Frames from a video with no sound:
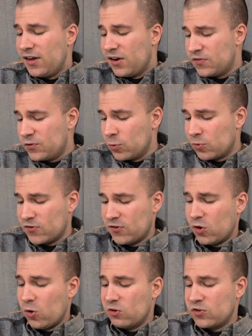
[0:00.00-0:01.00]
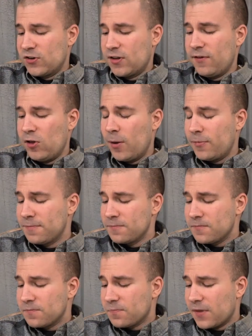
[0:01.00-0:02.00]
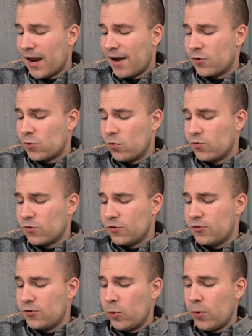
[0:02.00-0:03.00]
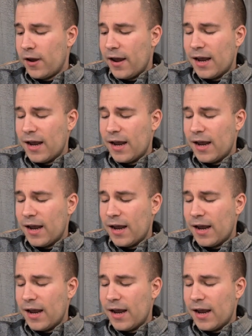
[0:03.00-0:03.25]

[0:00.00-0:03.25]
consumeristic culture that developed after World War II.